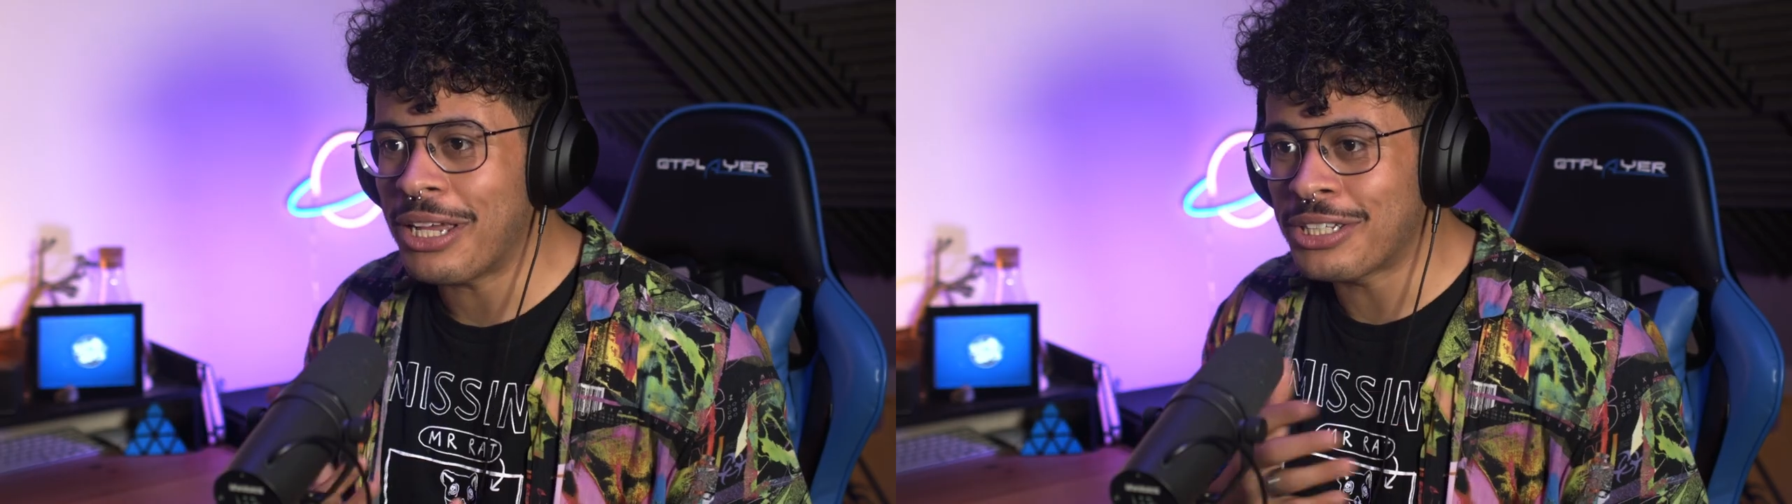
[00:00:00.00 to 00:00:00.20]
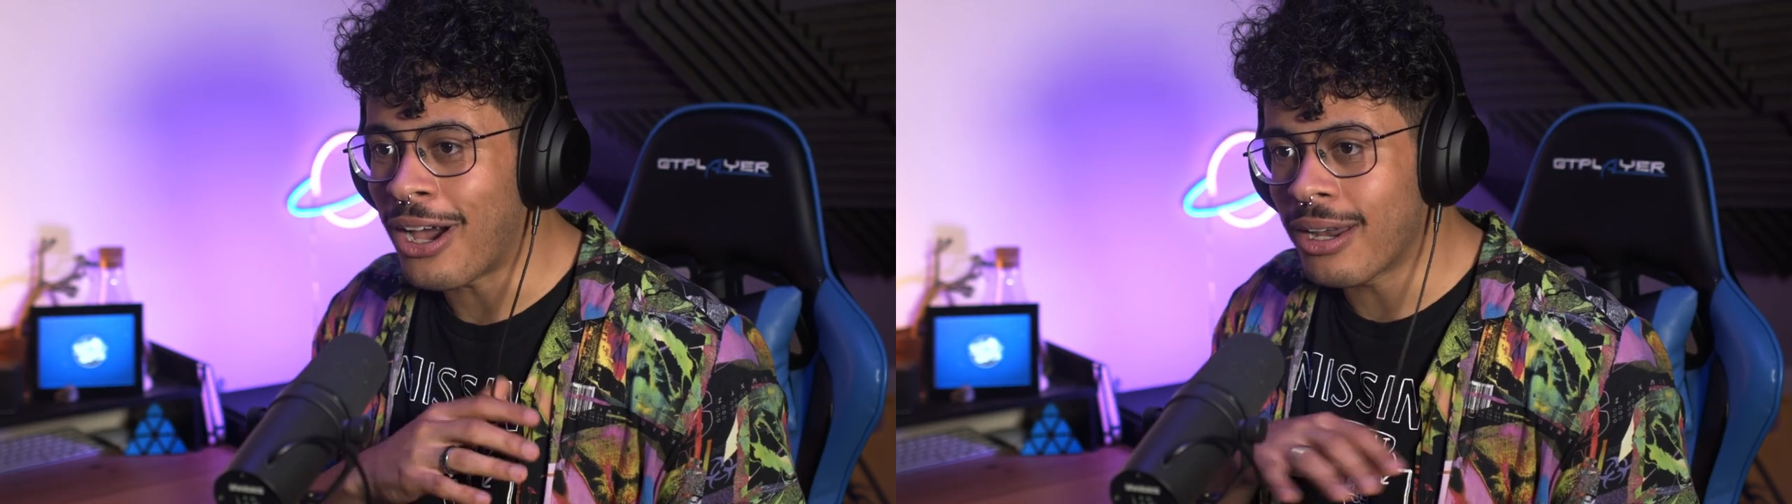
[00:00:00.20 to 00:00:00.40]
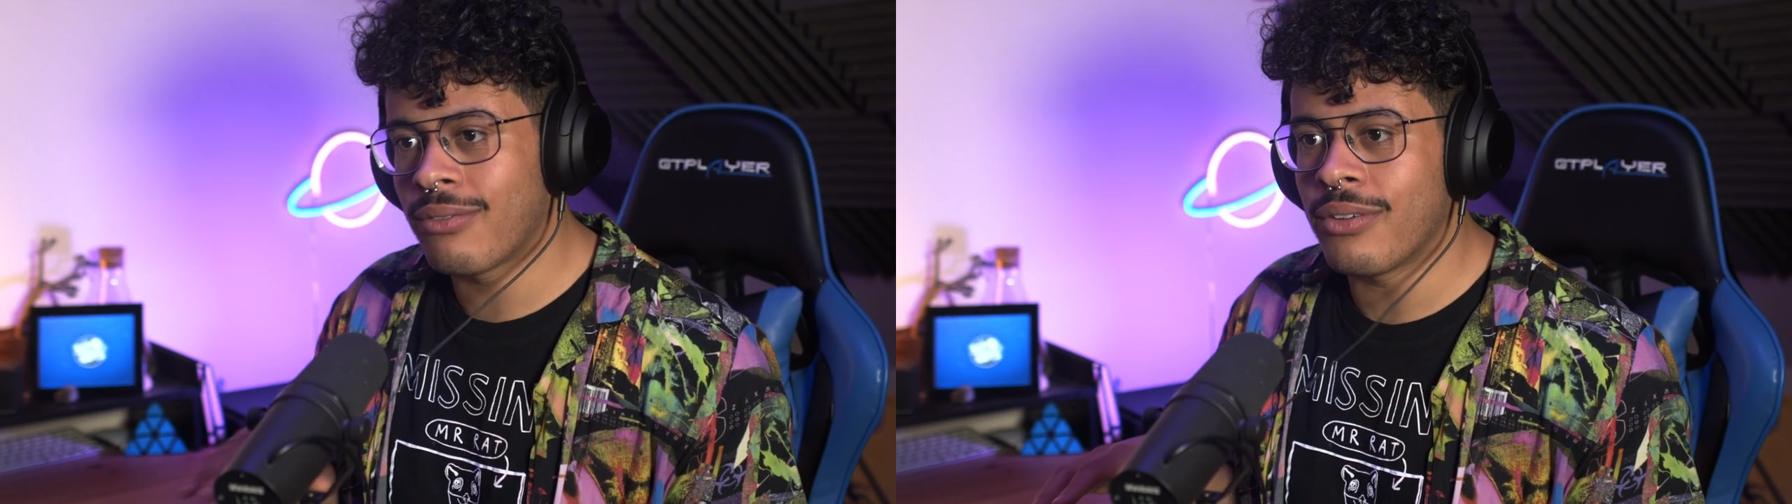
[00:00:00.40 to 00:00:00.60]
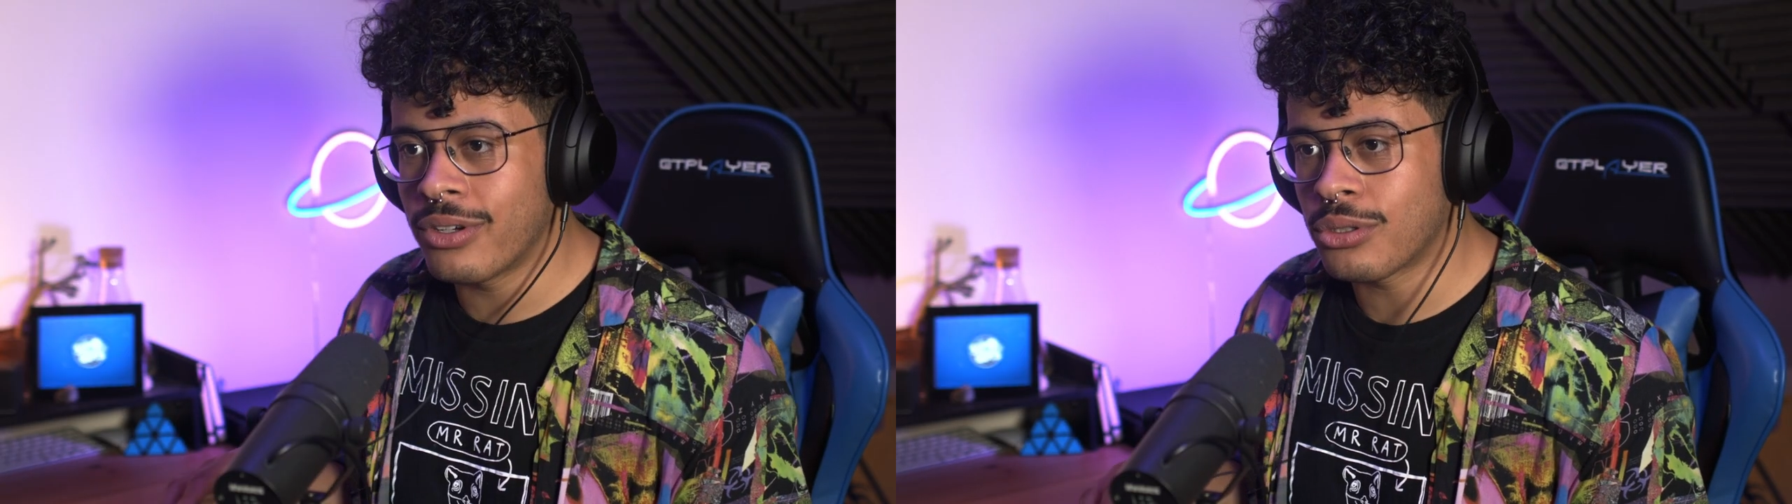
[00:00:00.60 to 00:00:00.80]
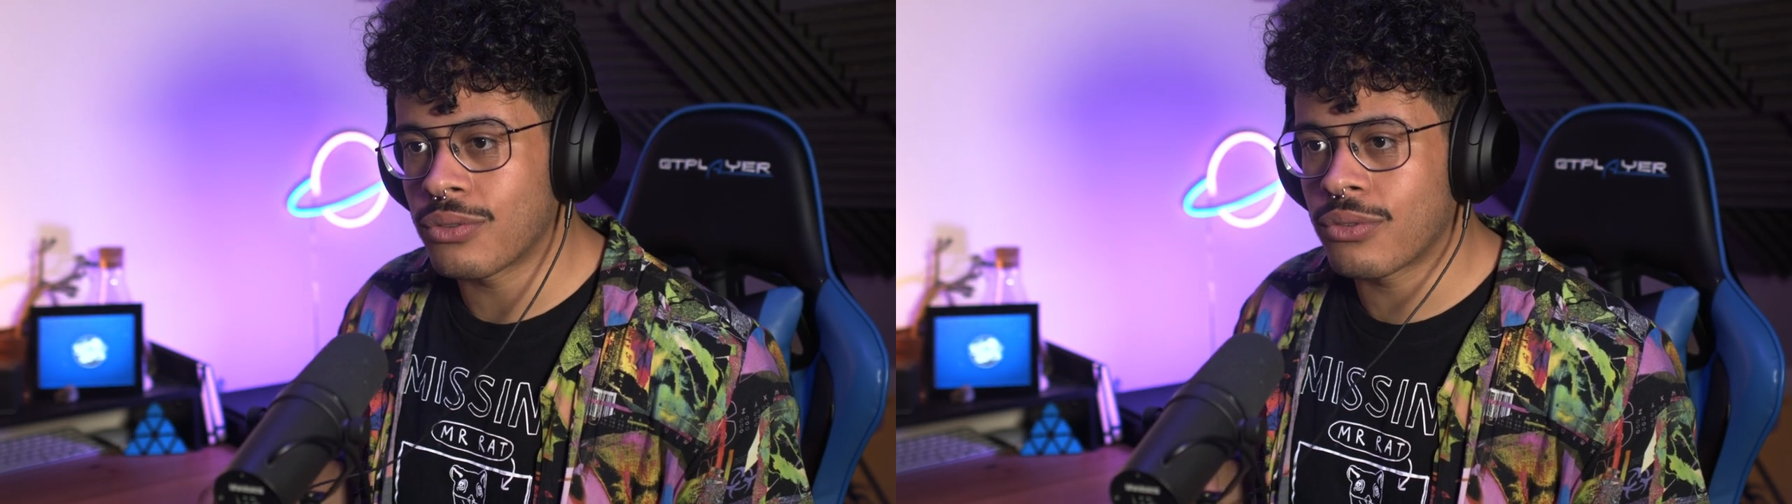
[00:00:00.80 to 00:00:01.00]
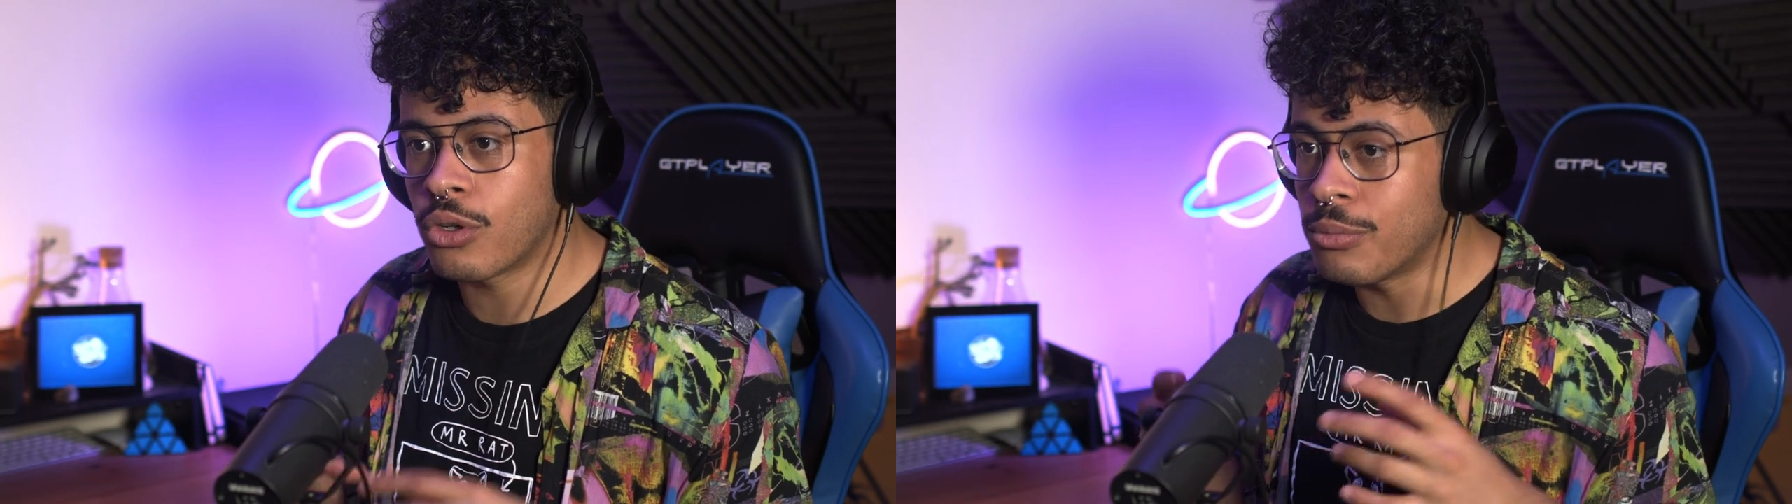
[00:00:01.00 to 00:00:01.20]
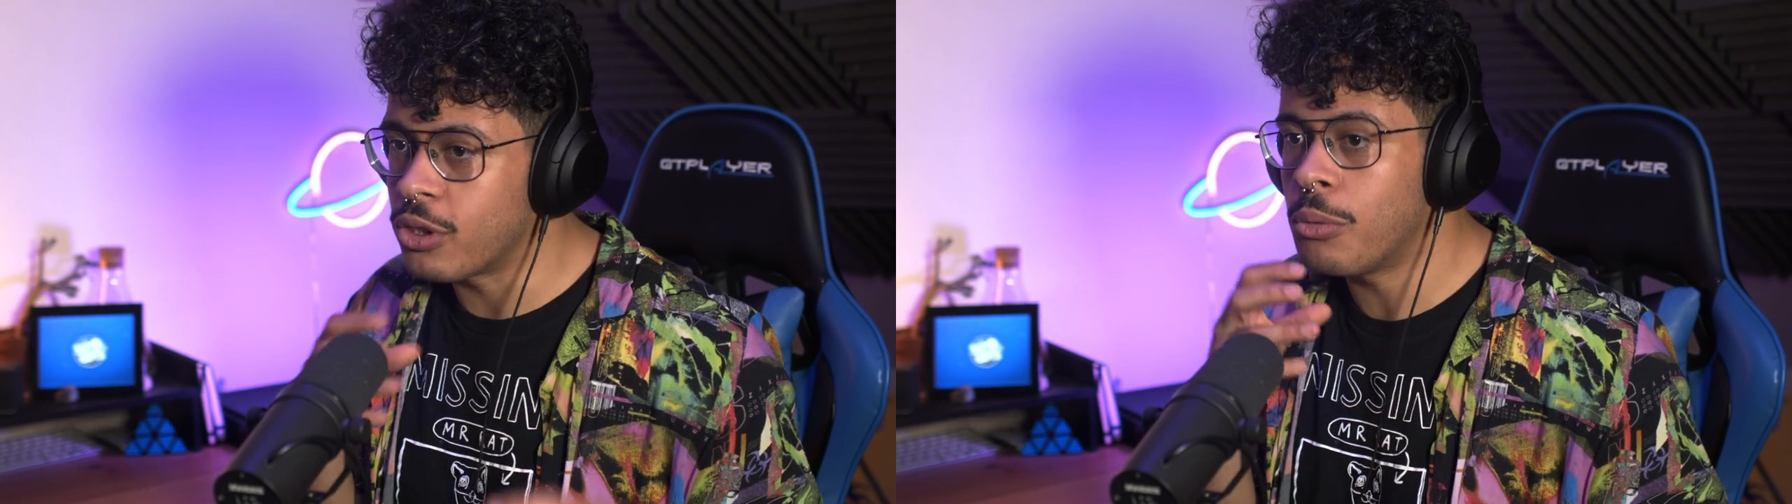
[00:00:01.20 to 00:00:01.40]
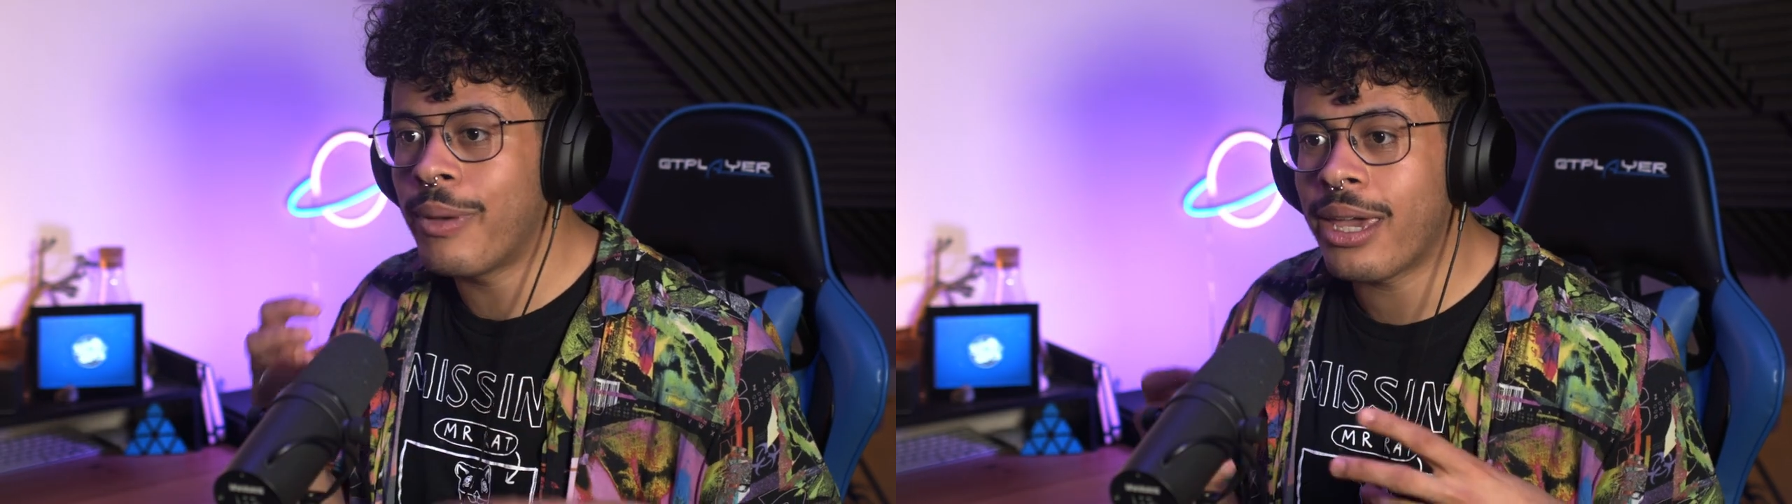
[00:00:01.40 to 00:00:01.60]
be a ton of different sort of
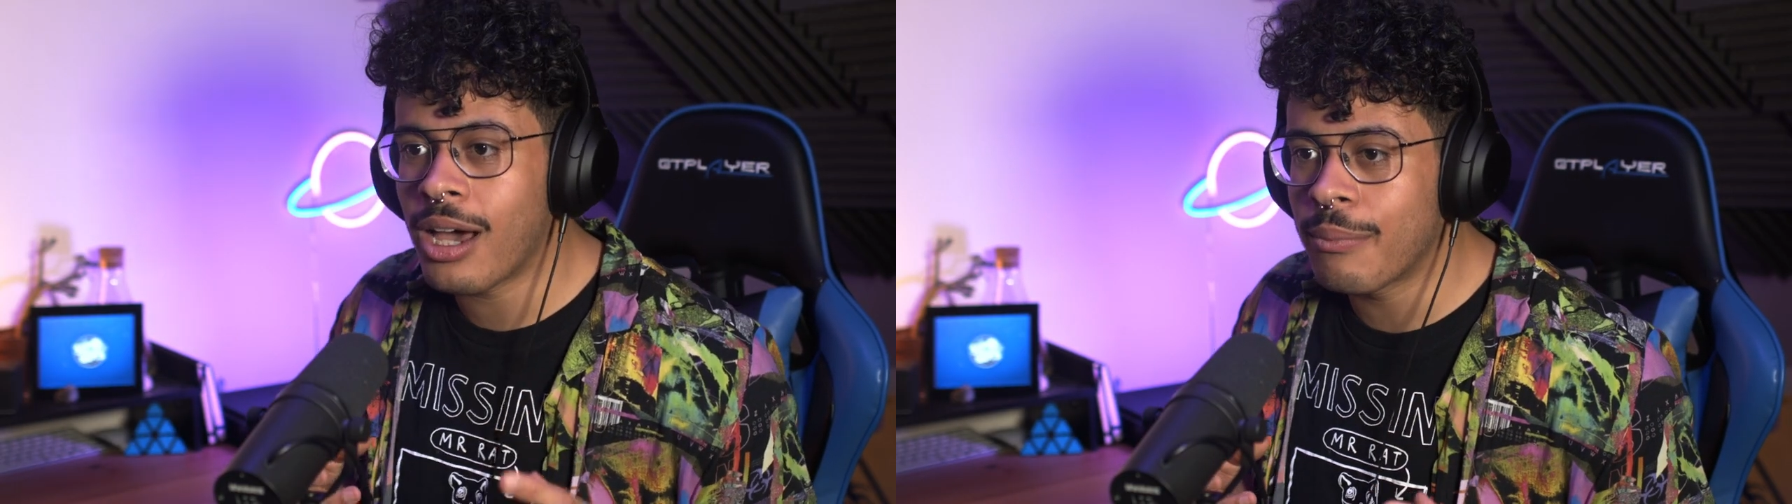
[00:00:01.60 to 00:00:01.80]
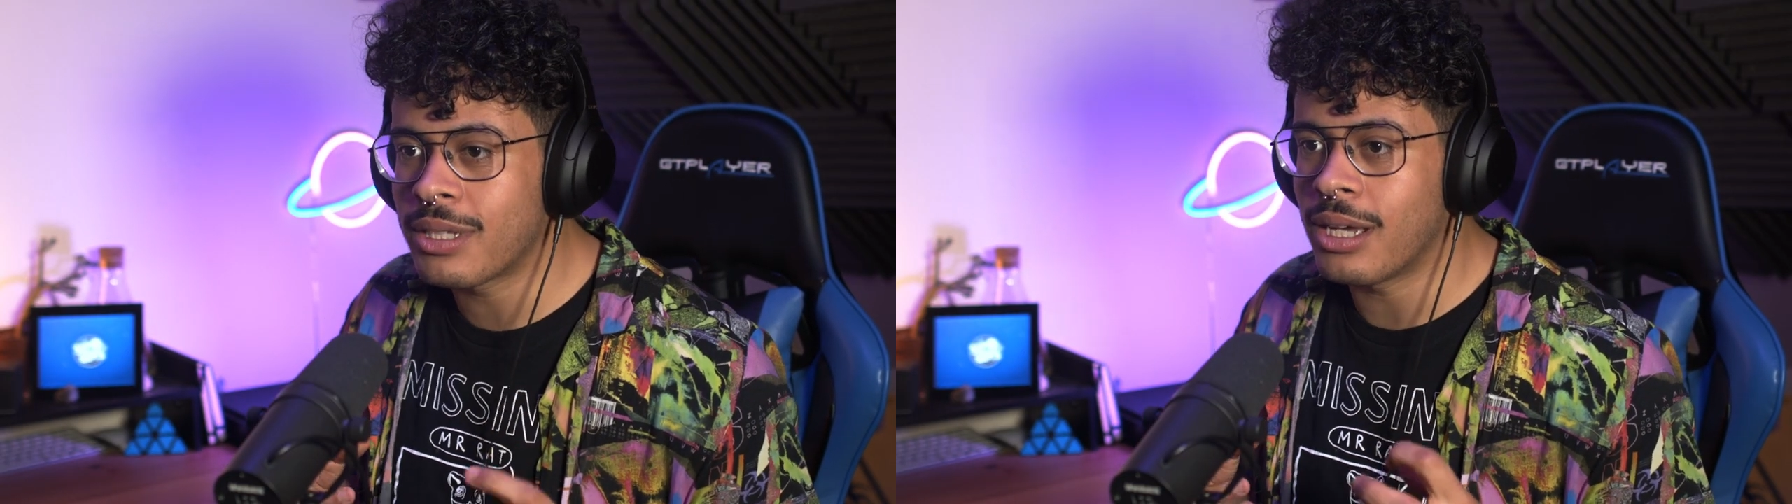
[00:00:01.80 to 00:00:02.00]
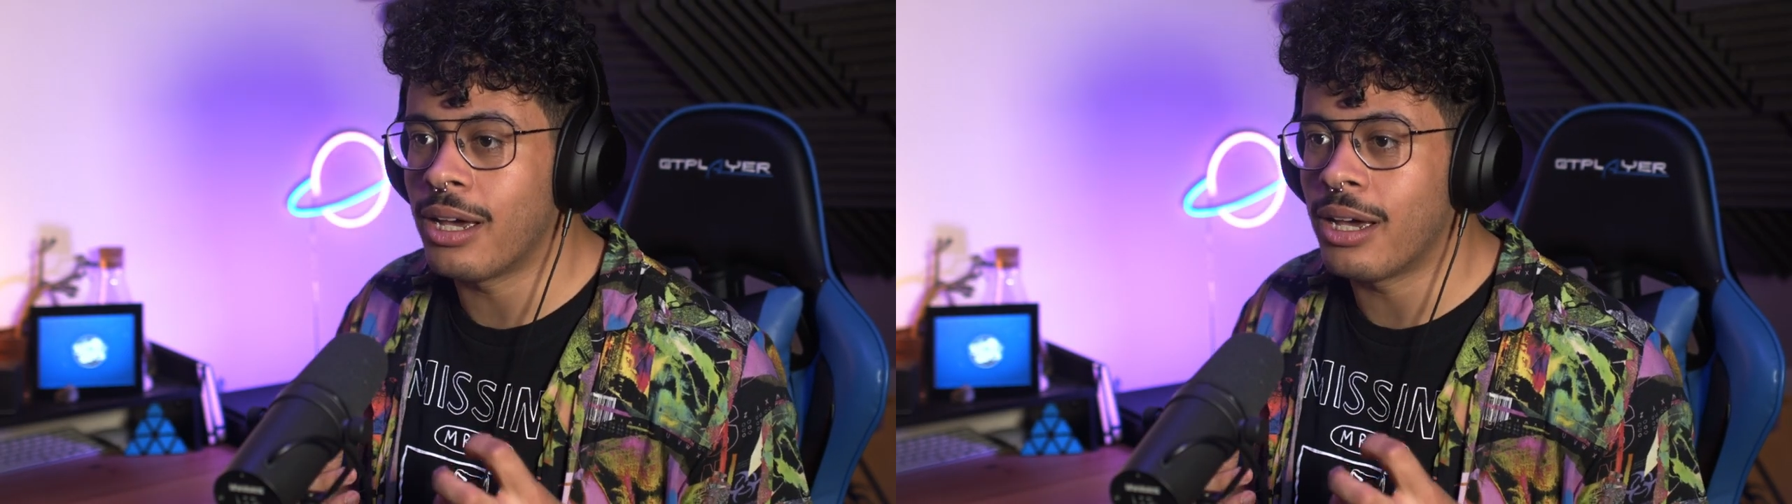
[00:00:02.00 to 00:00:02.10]
chromosomal makeups.